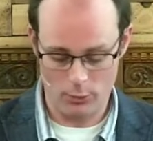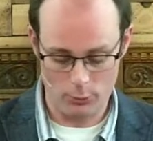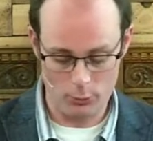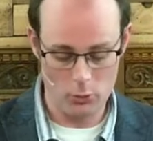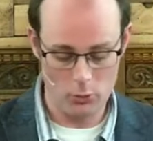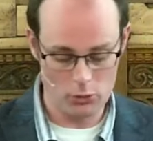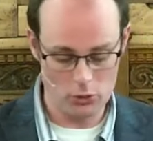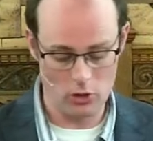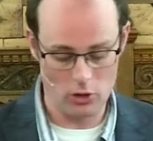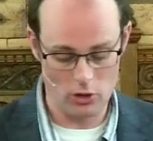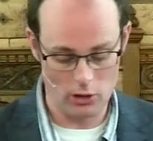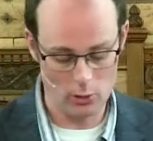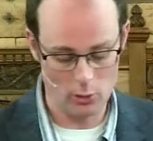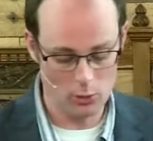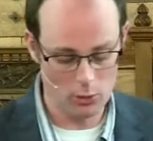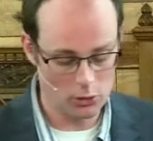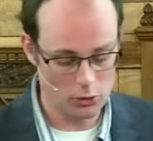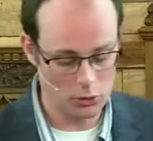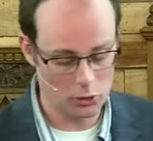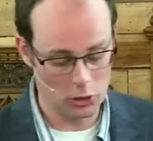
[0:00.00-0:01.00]
through to the
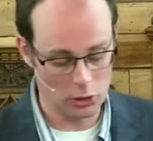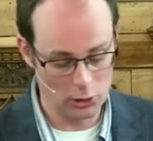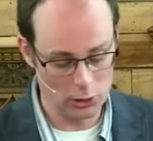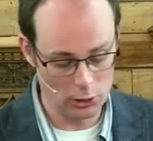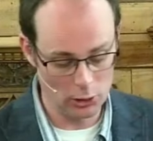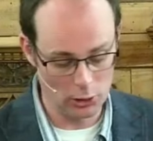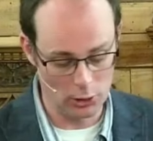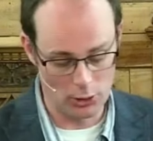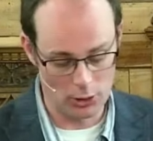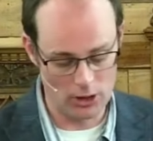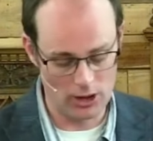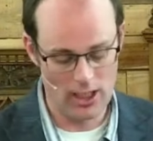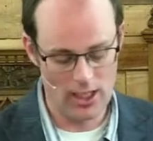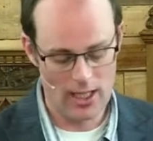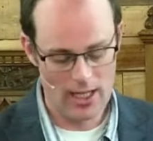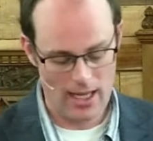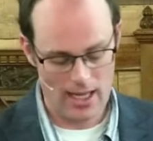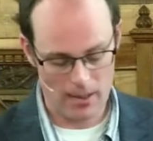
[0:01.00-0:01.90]
Lord to look,